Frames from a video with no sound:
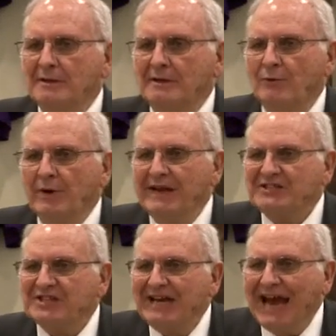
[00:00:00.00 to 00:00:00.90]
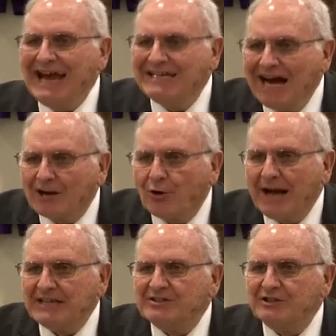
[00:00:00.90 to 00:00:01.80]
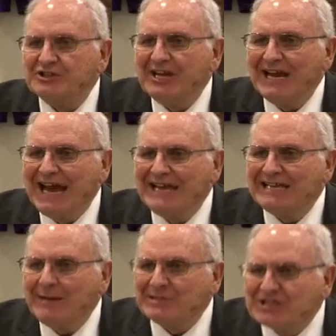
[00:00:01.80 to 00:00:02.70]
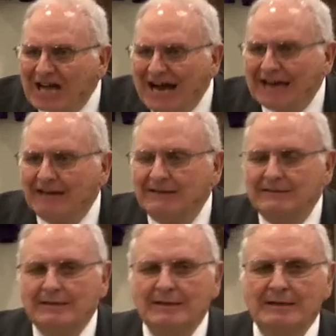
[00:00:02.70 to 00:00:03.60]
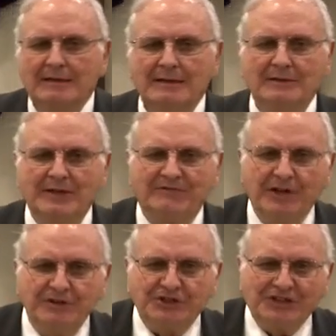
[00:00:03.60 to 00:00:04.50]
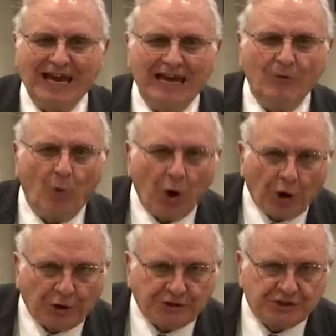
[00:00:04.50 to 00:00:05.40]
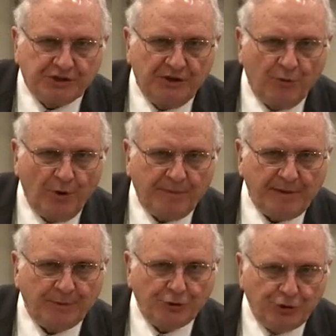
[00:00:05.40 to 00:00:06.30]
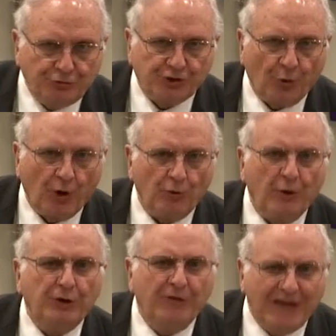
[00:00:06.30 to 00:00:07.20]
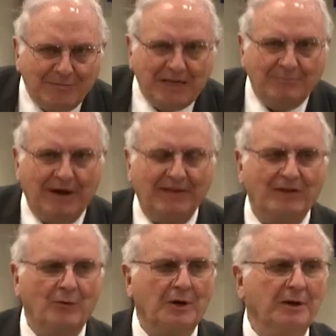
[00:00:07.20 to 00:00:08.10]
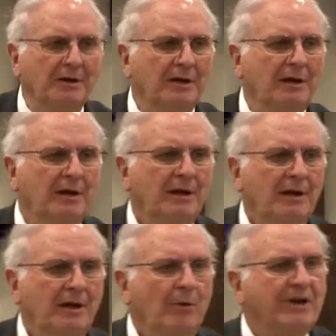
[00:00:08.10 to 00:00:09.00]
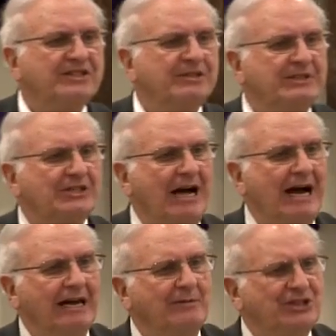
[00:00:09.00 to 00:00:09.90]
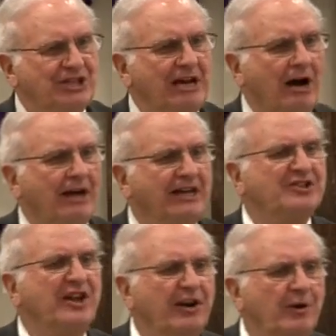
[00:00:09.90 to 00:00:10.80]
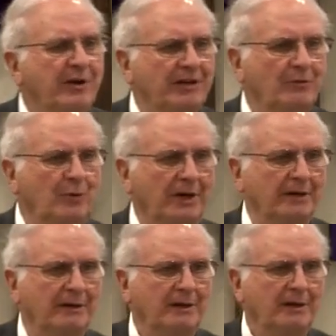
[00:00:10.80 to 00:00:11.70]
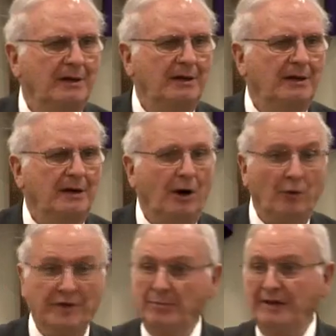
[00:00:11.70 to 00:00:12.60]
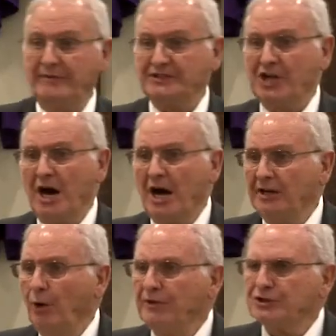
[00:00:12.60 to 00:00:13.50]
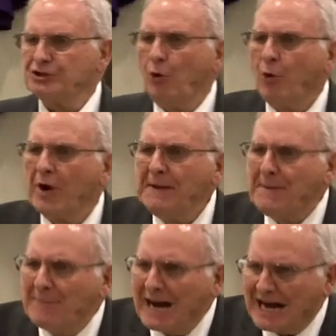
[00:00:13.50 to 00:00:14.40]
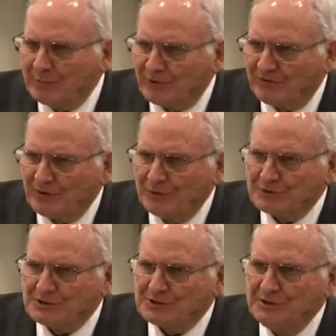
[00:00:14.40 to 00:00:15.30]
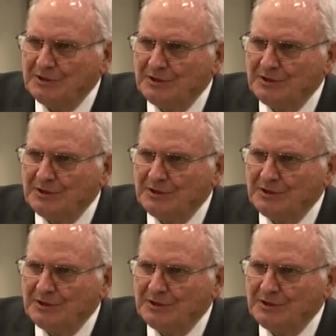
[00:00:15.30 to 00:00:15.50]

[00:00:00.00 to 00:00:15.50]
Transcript: And when they say Antichrist, they're saying anti Messiah. You have to understand words. When people use a word, what do they mean by that word? What is a Messiah? A Mashiach. He's an anointed one. Oh, they believe he's God. No, there's nowhere in the Bible, folks,